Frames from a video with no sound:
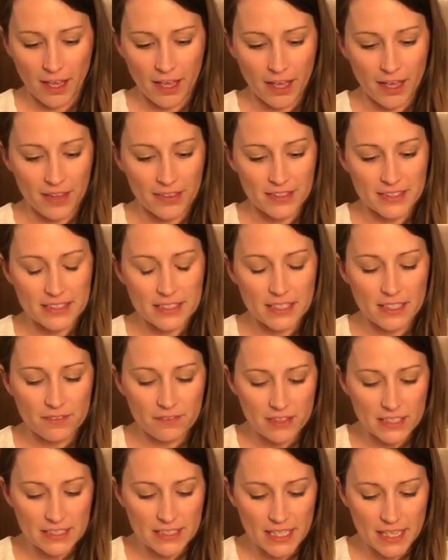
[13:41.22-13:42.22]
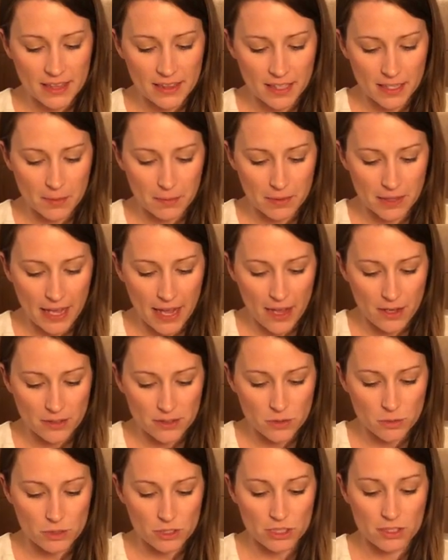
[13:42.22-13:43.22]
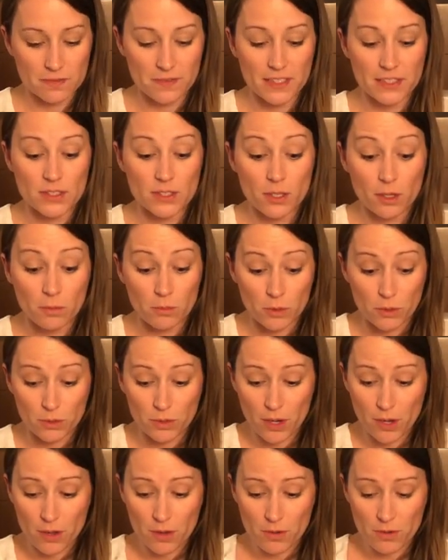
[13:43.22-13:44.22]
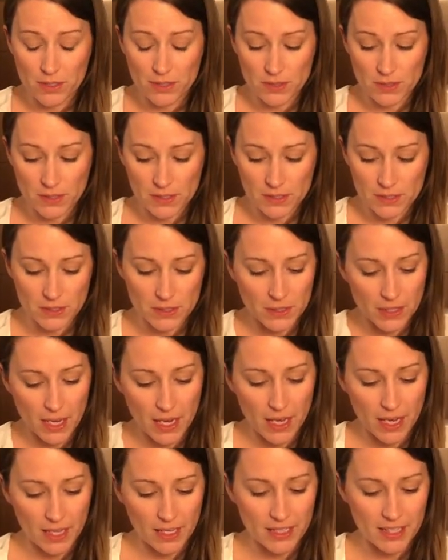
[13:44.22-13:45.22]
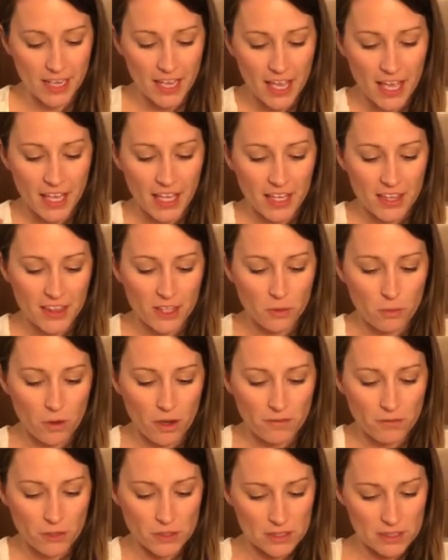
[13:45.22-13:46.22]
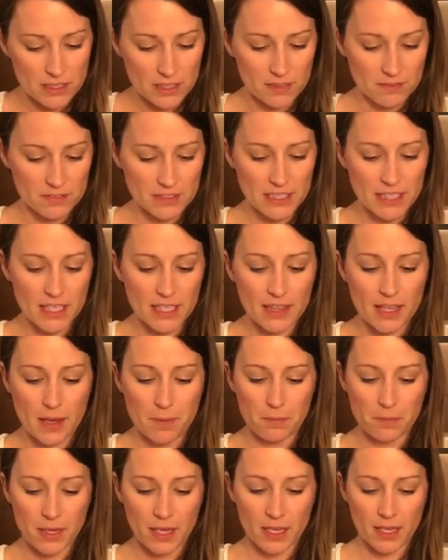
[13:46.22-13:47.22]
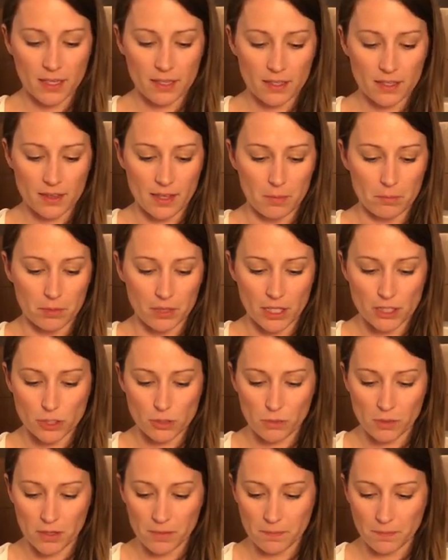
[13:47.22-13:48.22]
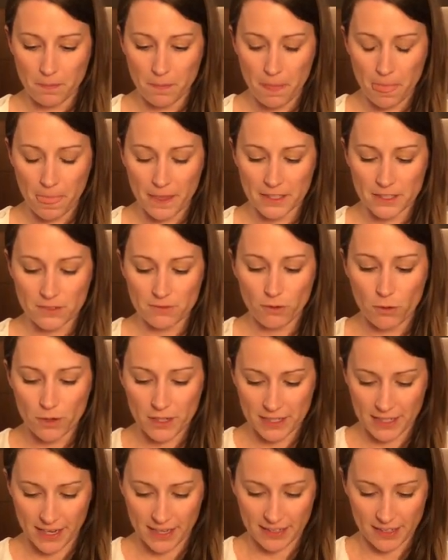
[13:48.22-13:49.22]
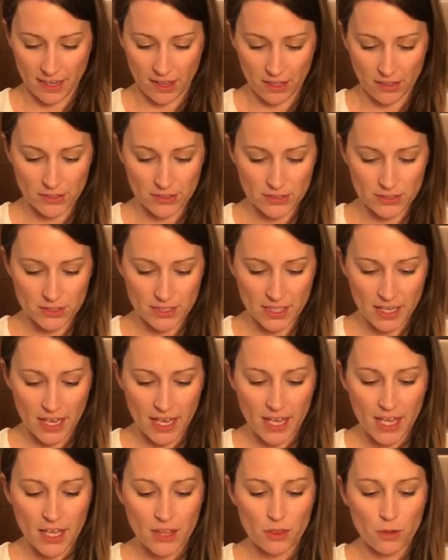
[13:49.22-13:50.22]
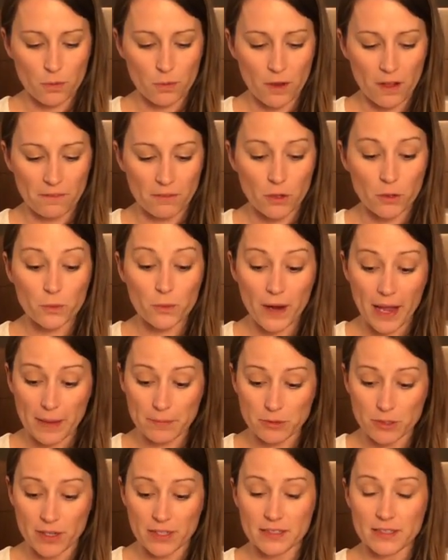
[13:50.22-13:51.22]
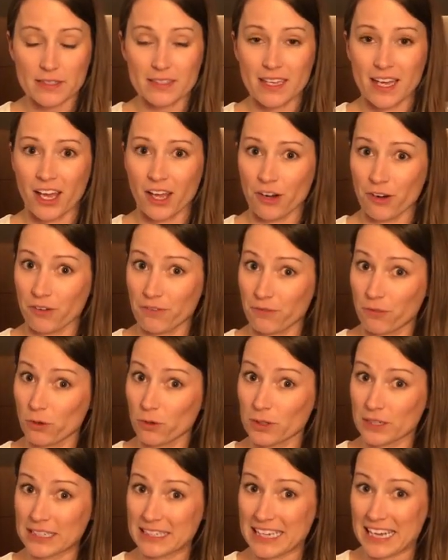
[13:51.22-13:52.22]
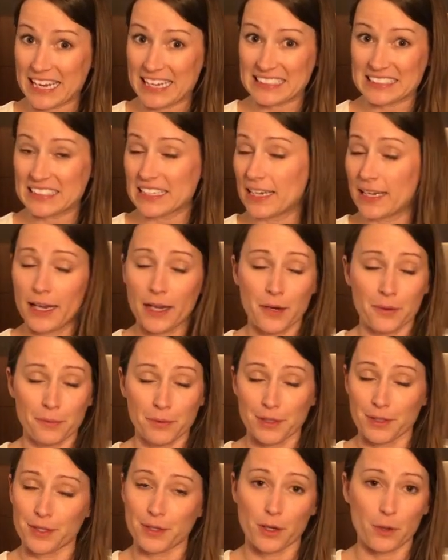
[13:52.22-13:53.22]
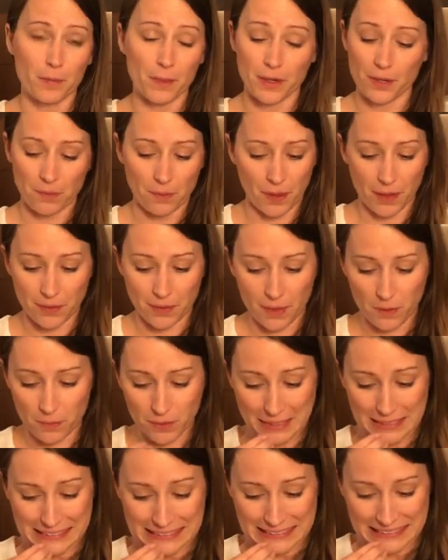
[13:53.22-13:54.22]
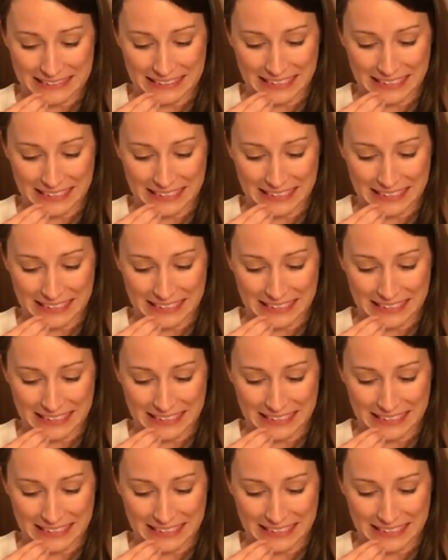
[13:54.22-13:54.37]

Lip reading: The sleeveless Henley blouse, which is Vince Camuto, is $69. The Ruffle sleeve tee, that pink, that blush one, is $49. The Ruffle wrap dress is $149. I really hope I don't like that one.